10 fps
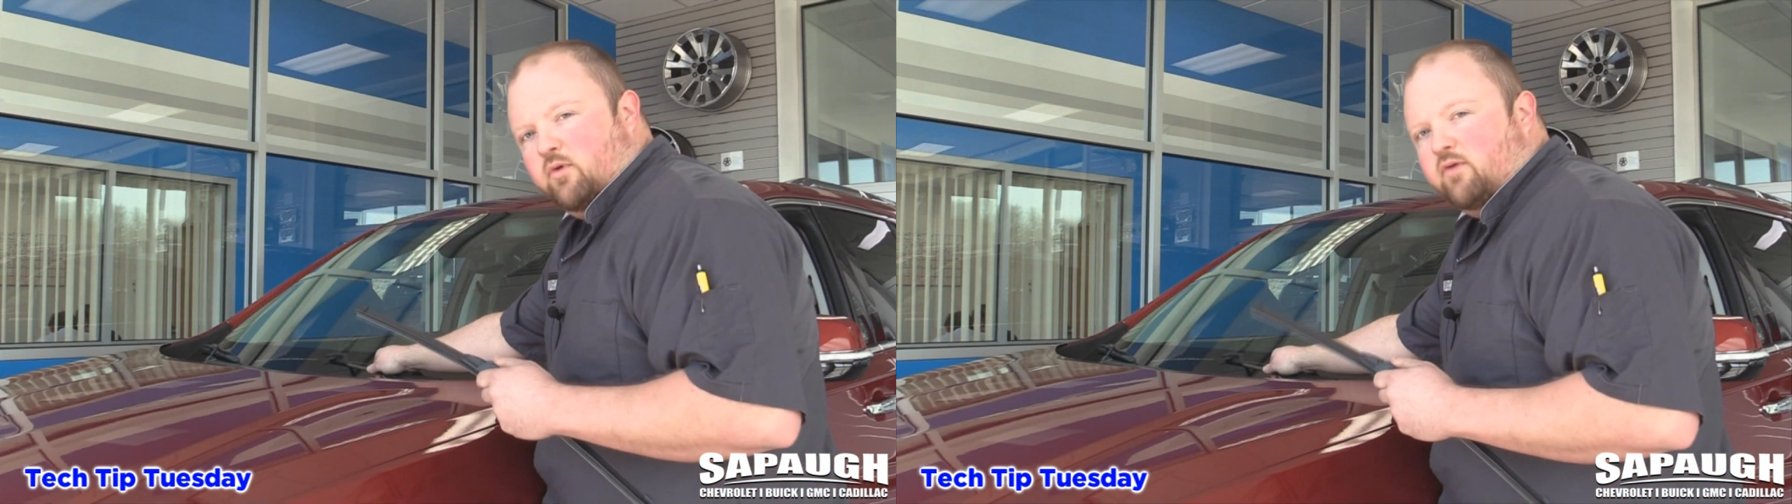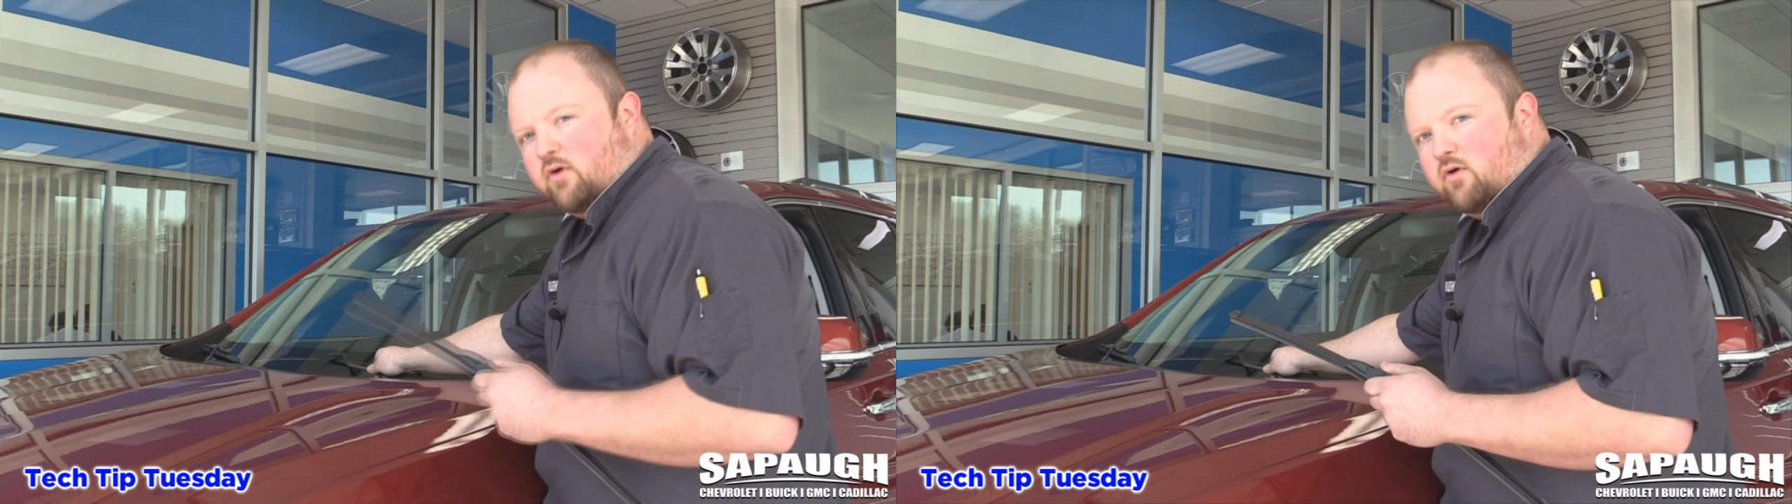
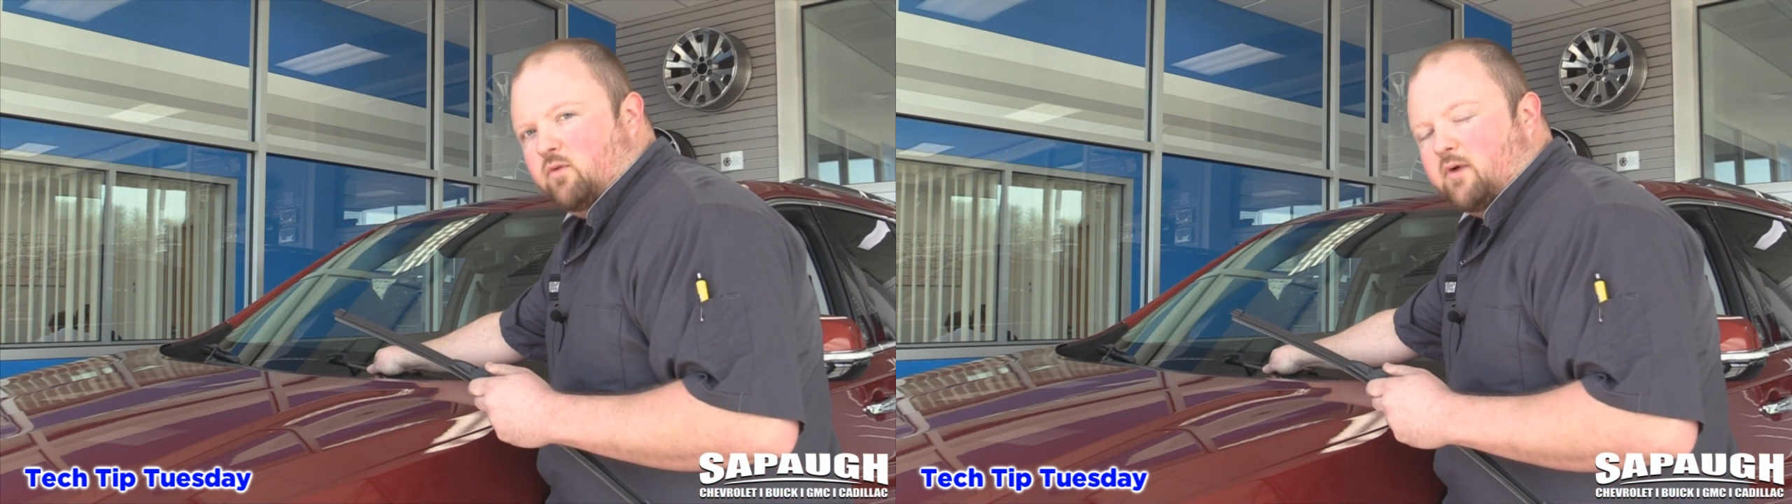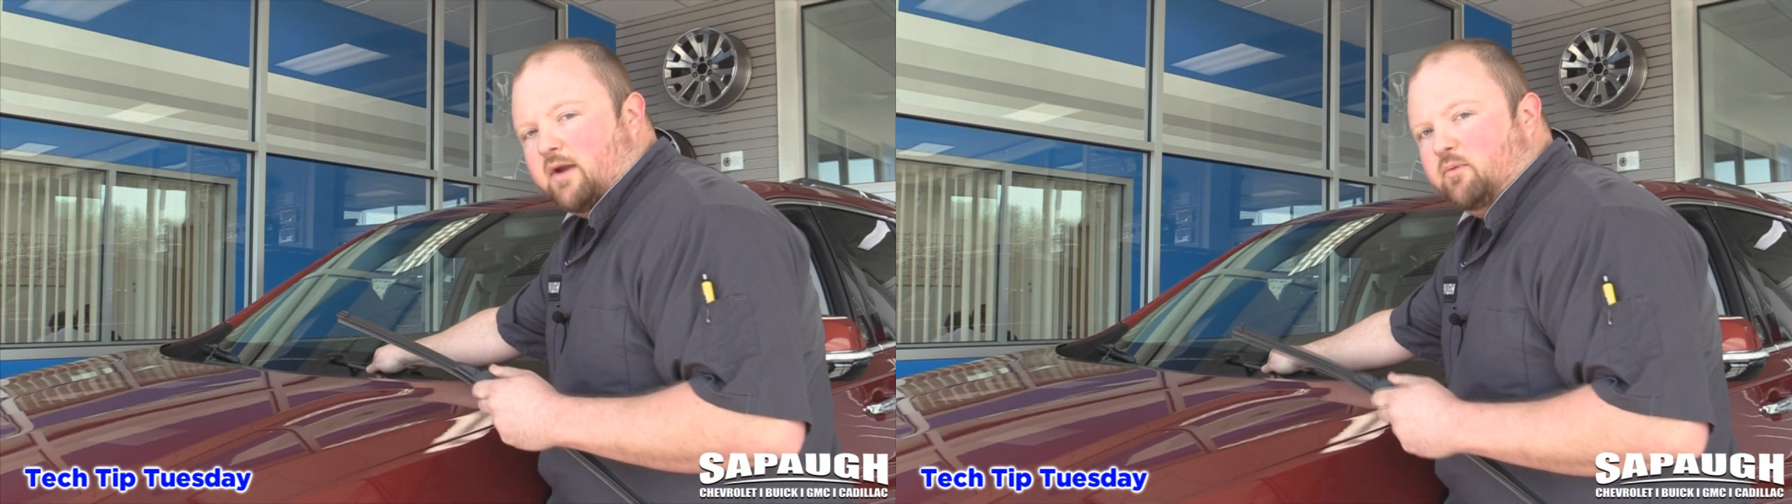removed our
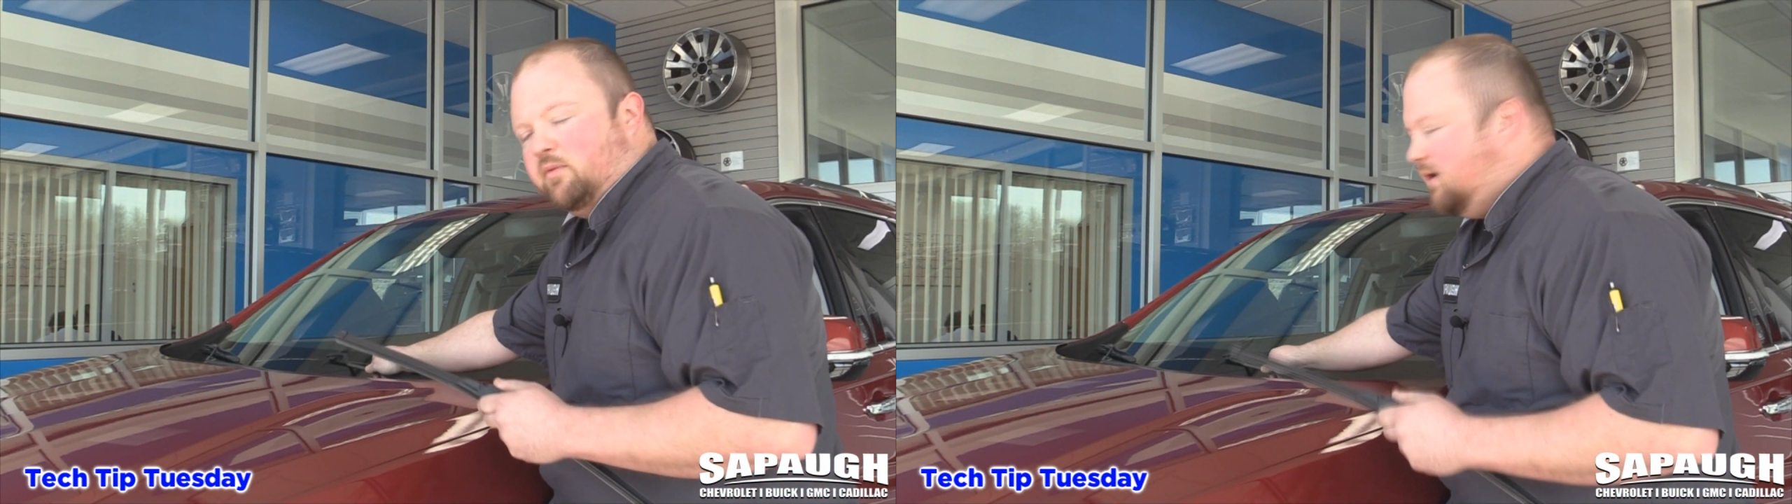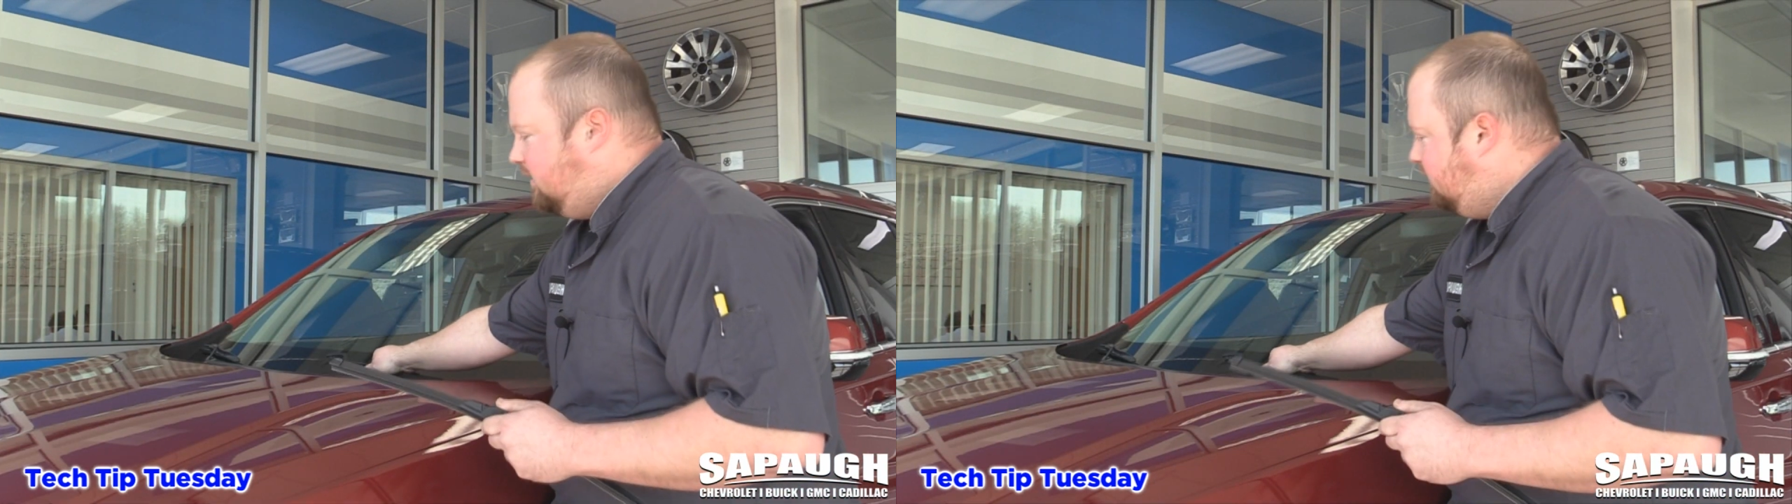old wiper
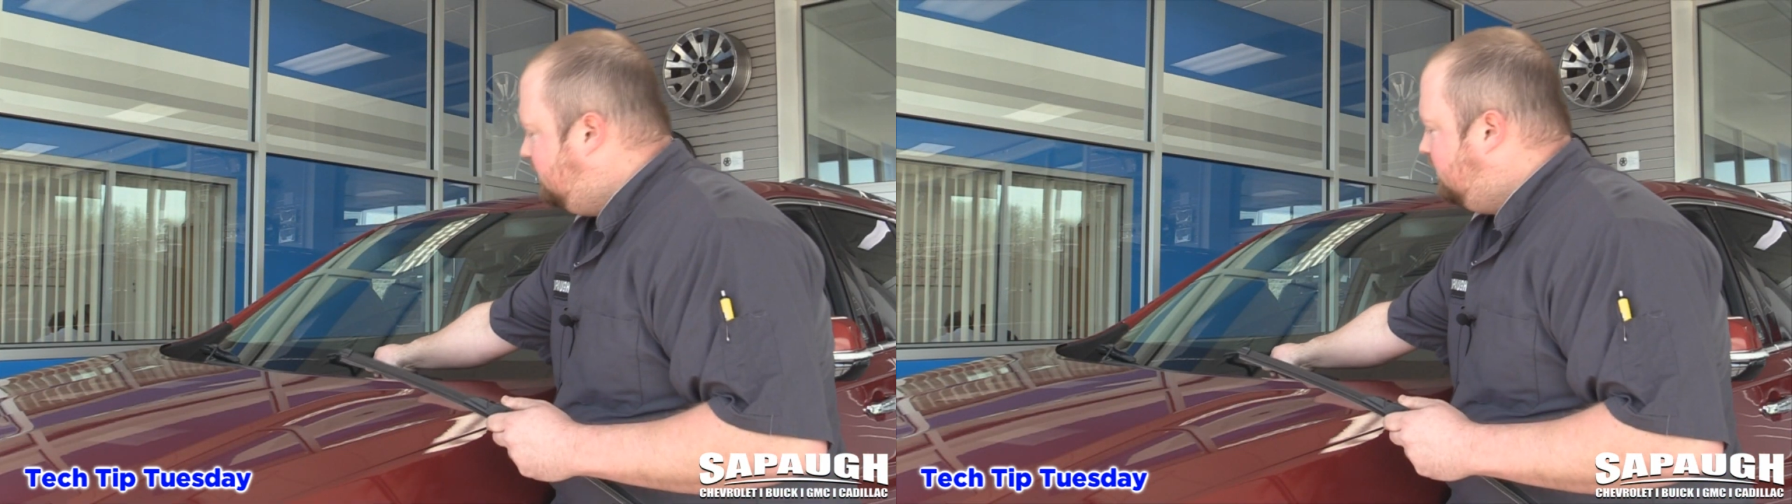blade,